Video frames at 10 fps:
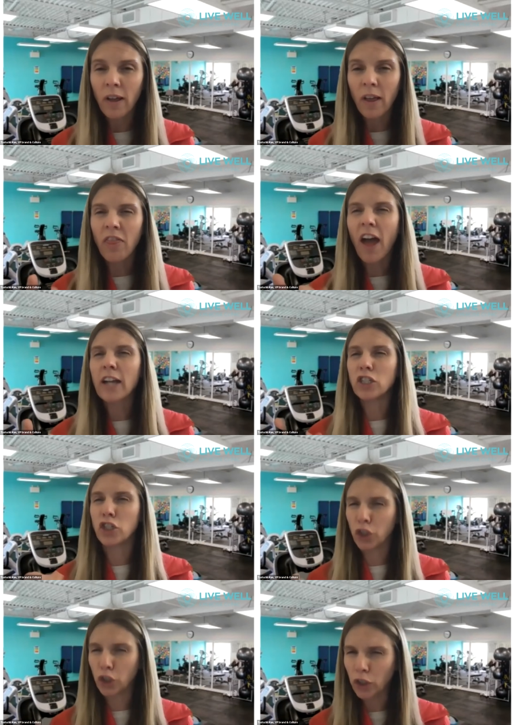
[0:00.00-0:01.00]
that
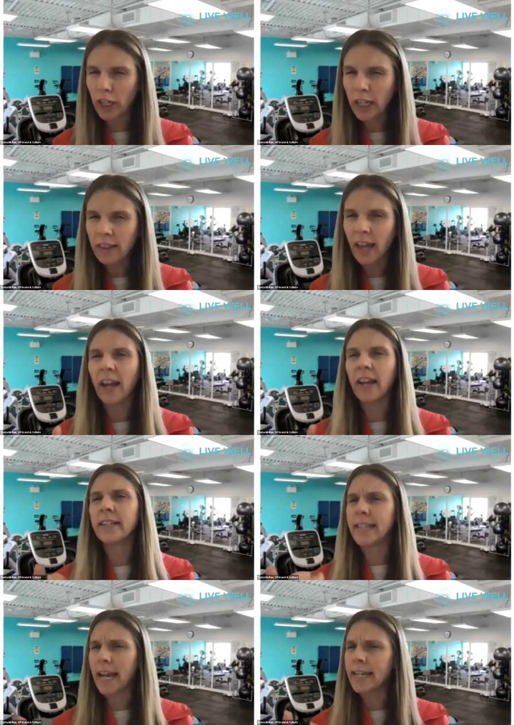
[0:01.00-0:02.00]
journey,
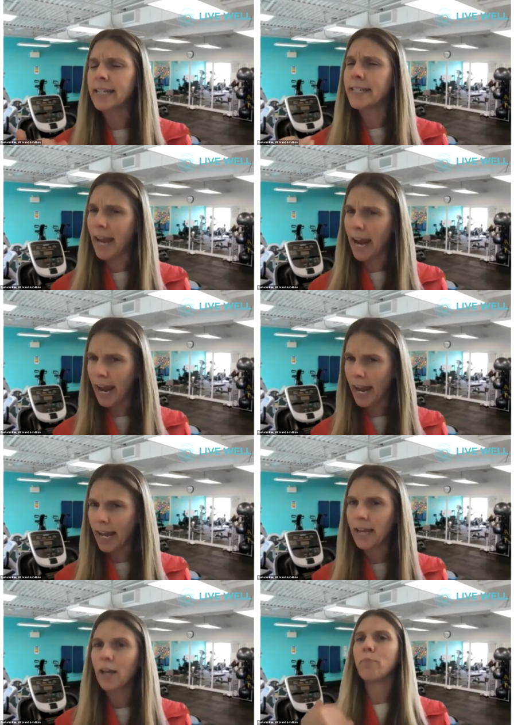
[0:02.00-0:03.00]
that
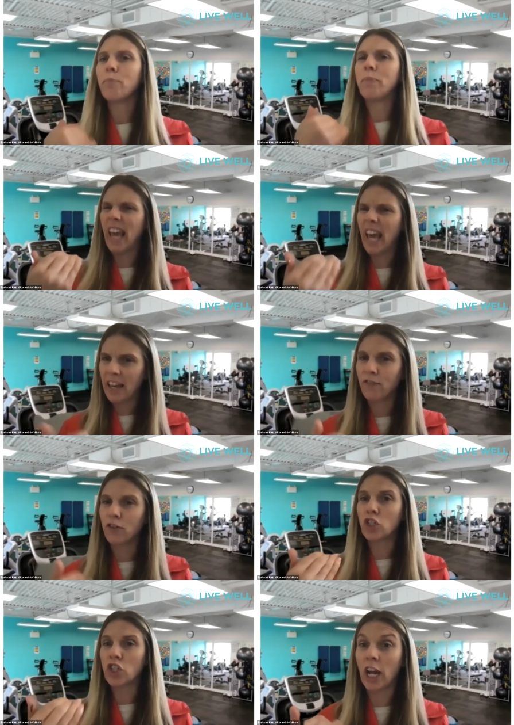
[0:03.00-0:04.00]
day-to-day
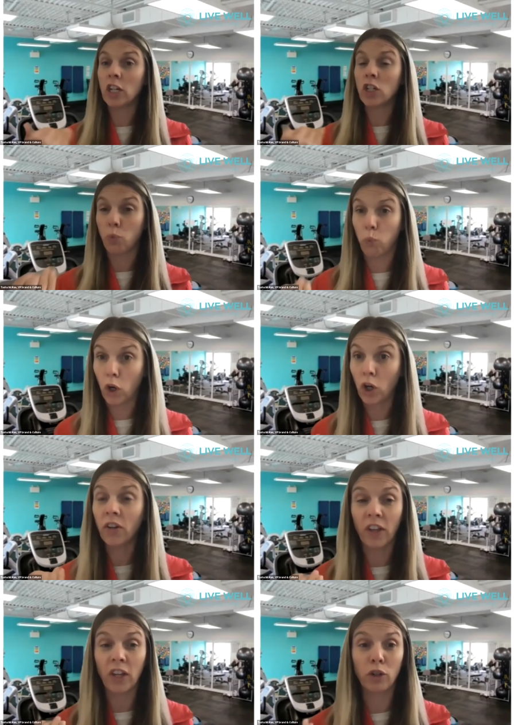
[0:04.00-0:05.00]
behavior change
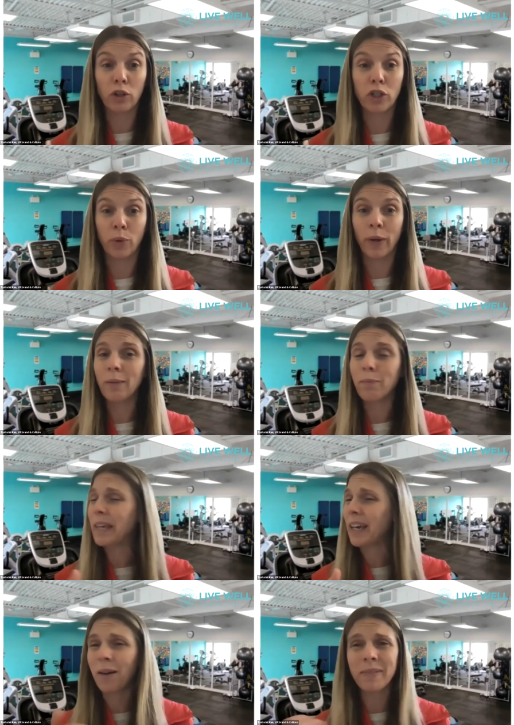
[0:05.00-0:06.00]
work that you're doing
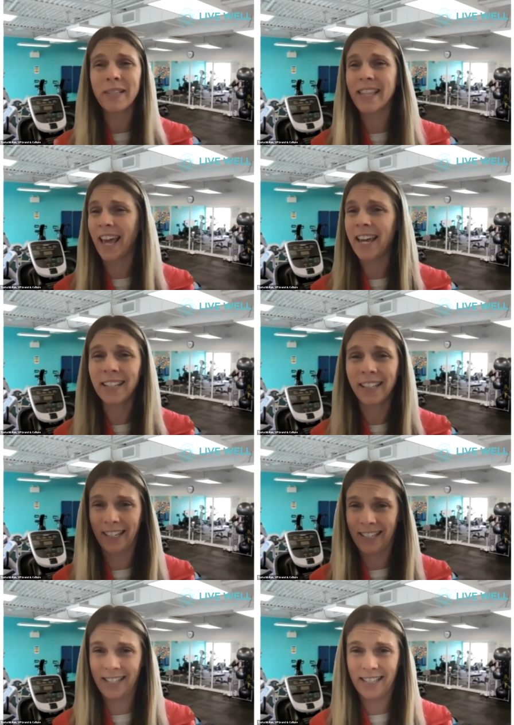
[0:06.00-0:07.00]
becomes
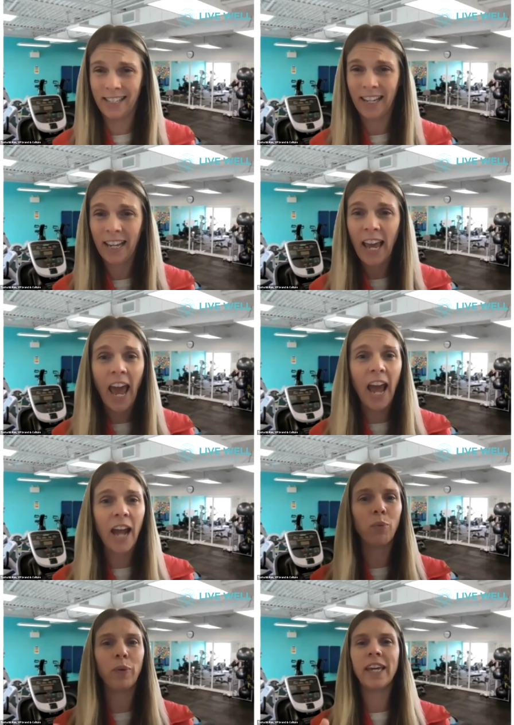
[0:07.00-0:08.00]
thankless.
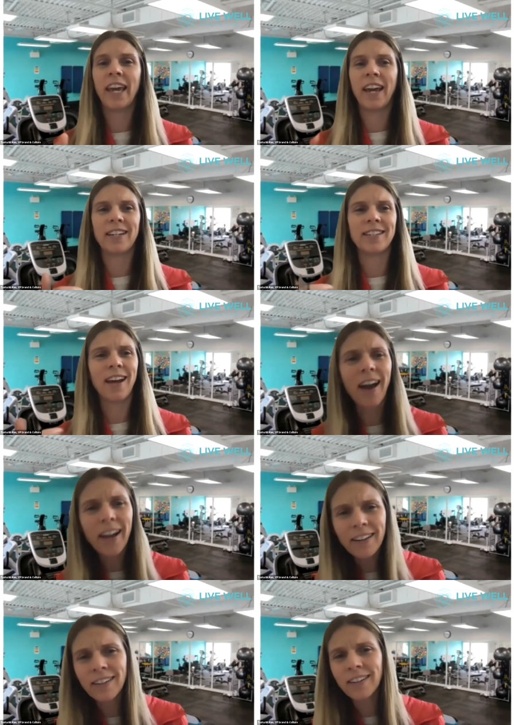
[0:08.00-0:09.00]
and we get
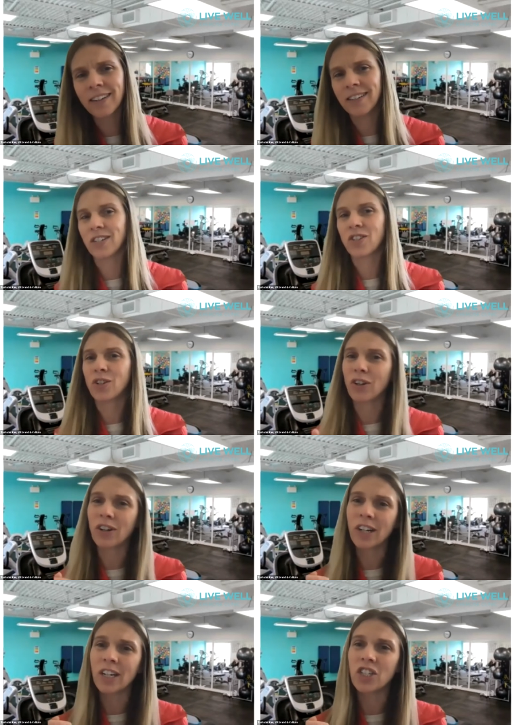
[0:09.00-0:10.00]
tired and
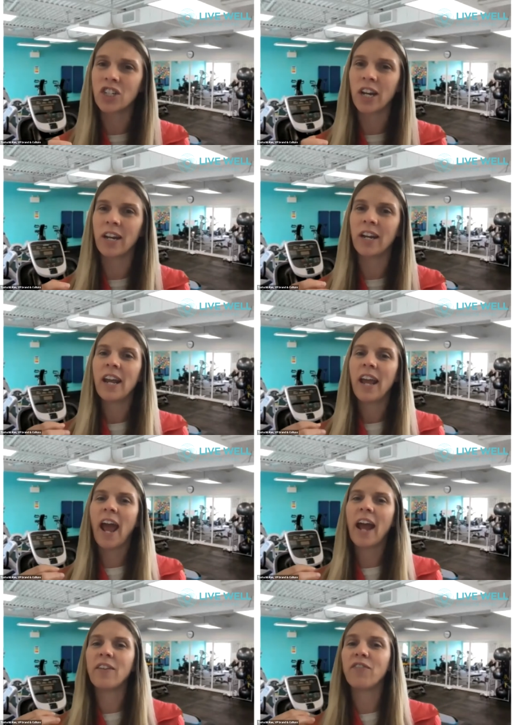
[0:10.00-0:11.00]
discouraged, and
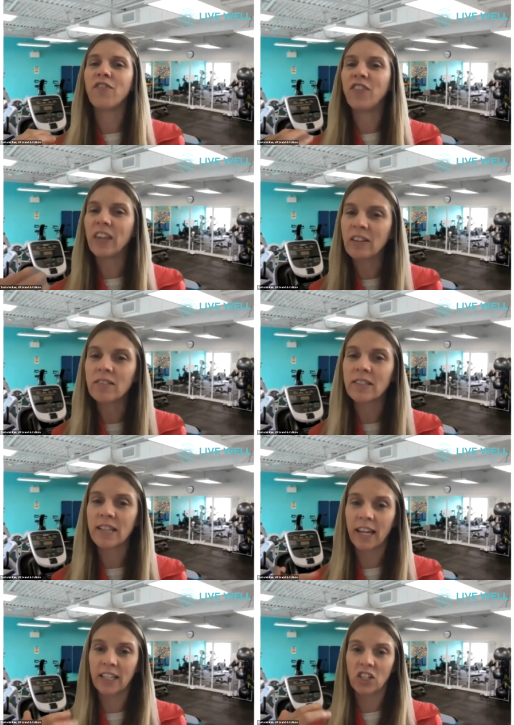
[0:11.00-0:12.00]
it feels
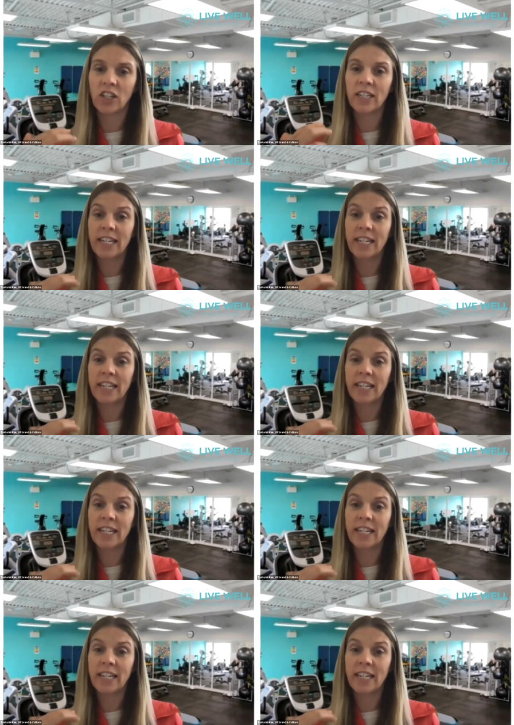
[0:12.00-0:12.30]
like it's going to